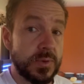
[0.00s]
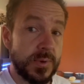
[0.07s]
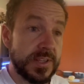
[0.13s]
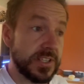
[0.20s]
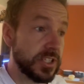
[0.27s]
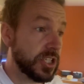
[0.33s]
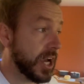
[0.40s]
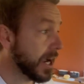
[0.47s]

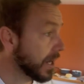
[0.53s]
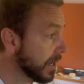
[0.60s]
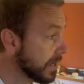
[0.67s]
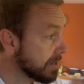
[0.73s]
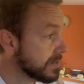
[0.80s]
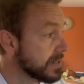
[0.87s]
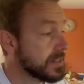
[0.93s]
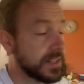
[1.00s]
winter
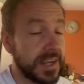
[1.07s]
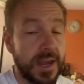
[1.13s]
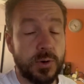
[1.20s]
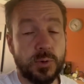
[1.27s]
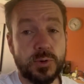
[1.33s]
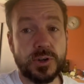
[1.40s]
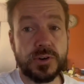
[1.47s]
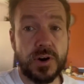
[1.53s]
checklist is to get all
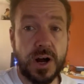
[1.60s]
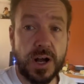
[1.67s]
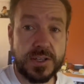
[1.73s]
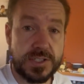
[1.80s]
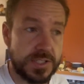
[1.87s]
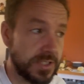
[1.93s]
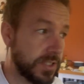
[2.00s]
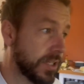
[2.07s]
the
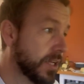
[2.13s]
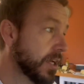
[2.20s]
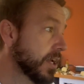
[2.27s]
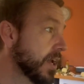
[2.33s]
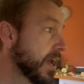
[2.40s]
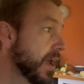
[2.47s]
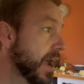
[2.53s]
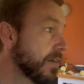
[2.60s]
grass and
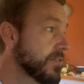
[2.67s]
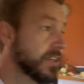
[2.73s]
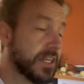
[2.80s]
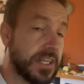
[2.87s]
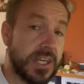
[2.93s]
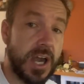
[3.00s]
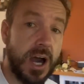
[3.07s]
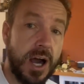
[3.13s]
everything
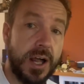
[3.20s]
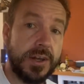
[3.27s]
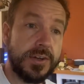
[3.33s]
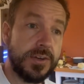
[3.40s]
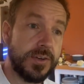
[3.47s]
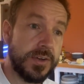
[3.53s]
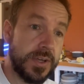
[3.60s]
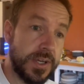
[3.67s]
cut
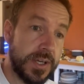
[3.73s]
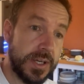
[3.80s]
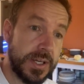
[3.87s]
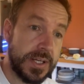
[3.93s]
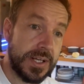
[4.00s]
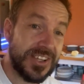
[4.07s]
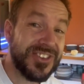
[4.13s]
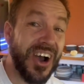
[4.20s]
and
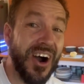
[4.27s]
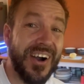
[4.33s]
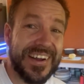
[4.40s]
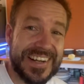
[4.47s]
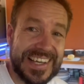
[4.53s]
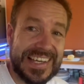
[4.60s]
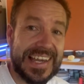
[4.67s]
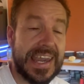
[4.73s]

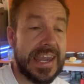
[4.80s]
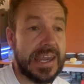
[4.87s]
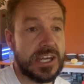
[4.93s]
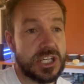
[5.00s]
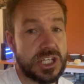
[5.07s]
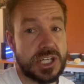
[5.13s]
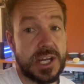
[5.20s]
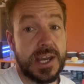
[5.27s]

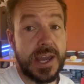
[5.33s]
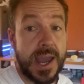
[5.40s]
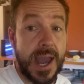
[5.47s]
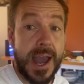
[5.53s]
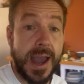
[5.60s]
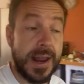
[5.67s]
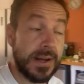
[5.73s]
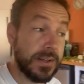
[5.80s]
tidy-ish
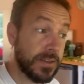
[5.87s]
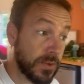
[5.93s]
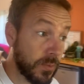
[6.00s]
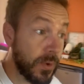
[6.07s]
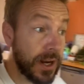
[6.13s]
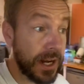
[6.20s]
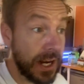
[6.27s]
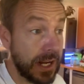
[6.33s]
and
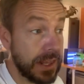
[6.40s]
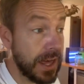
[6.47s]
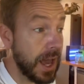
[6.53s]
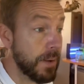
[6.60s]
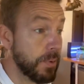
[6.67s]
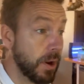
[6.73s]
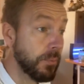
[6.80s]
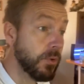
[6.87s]
we're nearly there
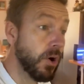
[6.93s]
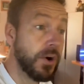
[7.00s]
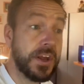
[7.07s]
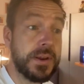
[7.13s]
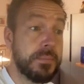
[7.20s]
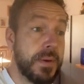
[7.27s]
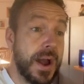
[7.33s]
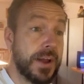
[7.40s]
but I'm not in a
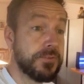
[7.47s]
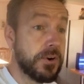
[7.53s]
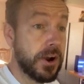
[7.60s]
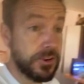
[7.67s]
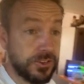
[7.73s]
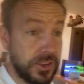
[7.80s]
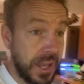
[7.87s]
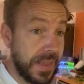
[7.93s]
mad
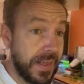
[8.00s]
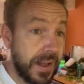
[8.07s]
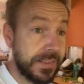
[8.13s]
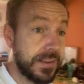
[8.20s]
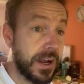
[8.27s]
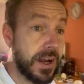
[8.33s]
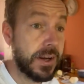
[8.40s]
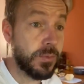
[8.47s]
rush to get that
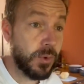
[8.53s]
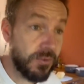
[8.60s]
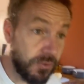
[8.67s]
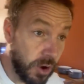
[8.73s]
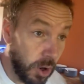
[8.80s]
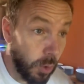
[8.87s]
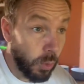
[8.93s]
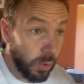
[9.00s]
done. We've
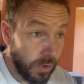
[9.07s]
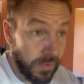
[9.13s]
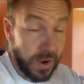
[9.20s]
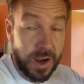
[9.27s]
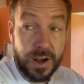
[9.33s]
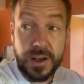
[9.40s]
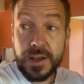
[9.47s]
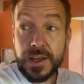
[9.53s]
got all of
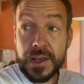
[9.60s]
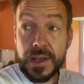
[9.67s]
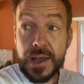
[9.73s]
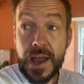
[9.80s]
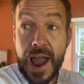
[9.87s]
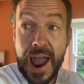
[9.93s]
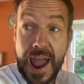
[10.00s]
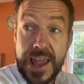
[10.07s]
our
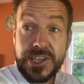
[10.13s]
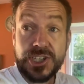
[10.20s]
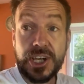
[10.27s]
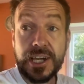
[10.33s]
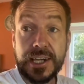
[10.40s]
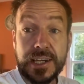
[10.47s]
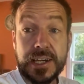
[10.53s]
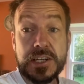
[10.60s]

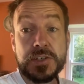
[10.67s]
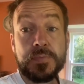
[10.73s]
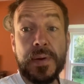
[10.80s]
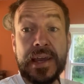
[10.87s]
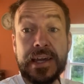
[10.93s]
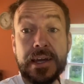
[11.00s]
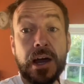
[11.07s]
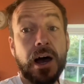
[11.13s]
hedging has
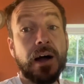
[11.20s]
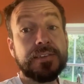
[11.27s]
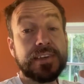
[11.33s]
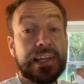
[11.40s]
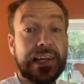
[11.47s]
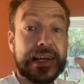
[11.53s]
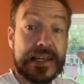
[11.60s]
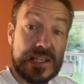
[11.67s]
been cut
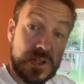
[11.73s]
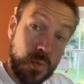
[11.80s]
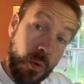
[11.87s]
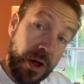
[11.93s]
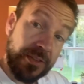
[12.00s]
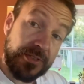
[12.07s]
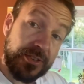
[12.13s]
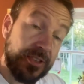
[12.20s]
at least
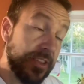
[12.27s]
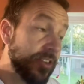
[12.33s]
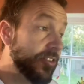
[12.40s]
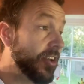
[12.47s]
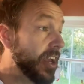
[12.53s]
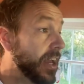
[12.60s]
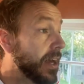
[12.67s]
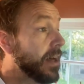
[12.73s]
once this
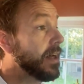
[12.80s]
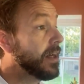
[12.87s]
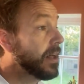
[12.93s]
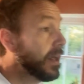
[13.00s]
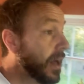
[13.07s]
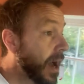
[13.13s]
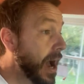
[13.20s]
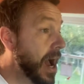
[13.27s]
year
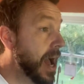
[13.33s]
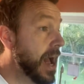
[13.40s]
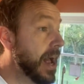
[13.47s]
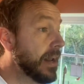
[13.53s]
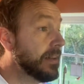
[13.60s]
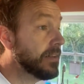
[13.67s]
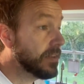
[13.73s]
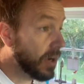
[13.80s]

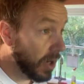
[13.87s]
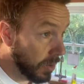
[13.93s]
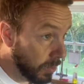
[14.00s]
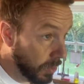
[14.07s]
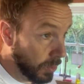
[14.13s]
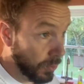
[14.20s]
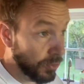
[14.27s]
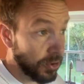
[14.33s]
and I
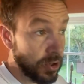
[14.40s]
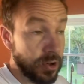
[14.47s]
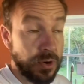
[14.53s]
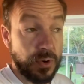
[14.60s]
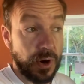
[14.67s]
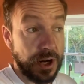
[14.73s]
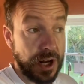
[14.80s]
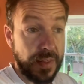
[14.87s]
will
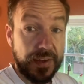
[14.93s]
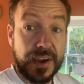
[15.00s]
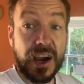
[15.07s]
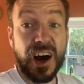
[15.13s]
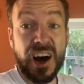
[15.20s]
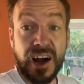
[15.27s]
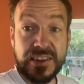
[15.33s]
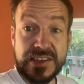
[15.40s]
do another
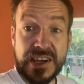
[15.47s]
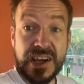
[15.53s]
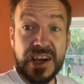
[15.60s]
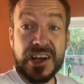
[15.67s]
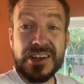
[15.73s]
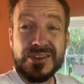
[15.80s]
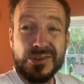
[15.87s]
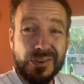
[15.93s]
cut
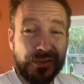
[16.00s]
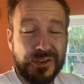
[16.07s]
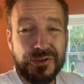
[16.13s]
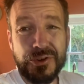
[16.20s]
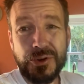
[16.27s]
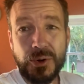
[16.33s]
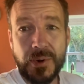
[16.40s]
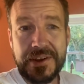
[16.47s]
sort of
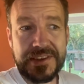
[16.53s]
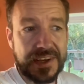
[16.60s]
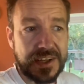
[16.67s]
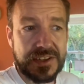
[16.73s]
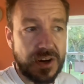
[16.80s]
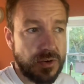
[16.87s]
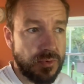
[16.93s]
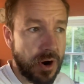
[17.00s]
through the winter, there's
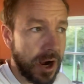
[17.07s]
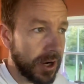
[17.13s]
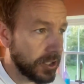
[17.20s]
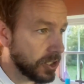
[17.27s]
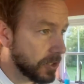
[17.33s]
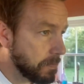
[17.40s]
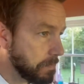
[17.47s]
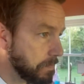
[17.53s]
no
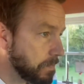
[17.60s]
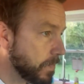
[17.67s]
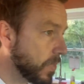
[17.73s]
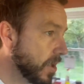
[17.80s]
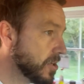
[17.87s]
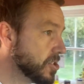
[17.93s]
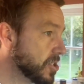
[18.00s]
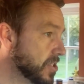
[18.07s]
rush,
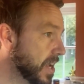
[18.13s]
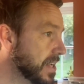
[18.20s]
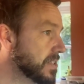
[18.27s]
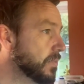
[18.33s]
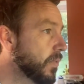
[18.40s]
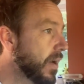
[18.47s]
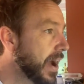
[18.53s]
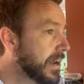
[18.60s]
just as and
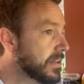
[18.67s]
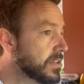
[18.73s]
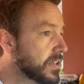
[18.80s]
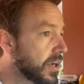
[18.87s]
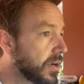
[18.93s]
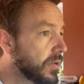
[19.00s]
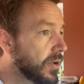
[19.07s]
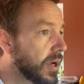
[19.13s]
when.
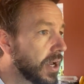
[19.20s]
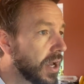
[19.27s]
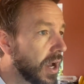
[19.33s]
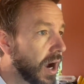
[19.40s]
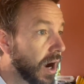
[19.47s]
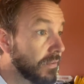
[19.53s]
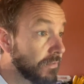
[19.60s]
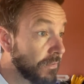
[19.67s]
So
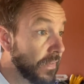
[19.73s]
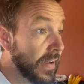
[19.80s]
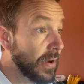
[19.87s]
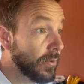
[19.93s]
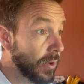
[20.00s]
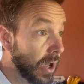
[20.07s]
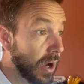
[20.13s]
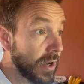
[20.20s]
I feel
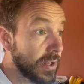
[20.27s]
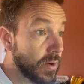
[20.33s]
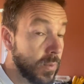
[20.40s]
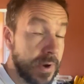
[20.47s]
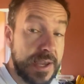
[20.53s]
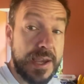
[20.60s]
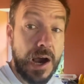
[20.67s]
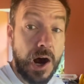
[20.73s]
like
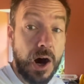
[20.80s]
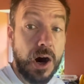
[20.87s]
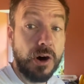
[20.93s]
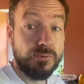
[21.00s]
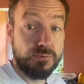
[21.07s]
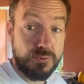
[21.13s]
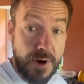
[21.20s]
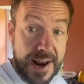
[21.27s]
we are
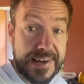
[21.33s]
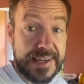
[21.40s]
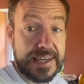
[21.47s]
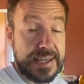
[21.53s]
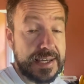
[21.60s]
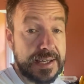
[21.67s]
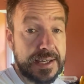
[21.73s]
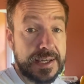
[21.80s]

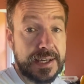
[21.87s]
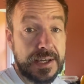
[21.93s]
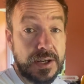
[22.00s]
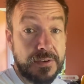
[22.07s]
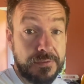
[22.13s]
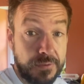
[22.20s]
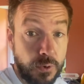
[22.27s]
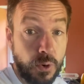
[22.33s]
ready
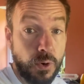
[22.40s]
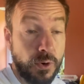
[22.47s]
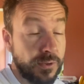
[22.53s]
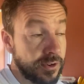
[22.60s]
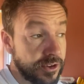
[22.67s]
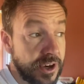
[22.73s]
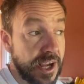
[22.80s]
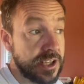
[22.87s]
for the
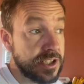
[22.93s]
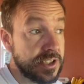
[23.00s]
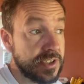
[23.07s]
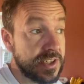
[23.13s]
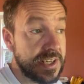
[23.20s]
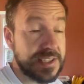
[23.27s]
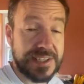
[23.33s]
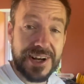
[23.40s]
change in
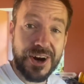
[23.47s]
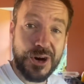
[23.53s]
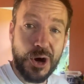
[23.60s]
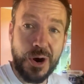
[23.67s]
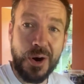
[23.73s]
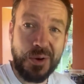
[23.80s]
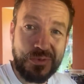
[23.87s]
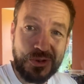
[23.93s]
season. Now, I
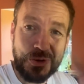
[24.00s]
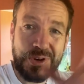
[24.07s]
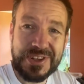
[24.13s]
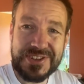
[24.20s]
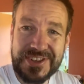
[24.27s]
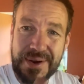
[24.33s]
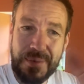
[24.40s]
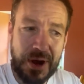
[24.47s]
know I'm talking
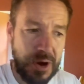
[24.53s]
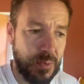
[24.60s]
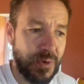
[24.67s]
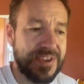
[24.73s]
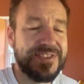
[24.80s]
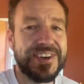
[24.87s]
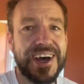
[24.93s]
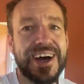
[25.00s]
summer,
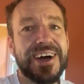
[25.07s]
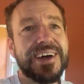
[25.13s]
winter.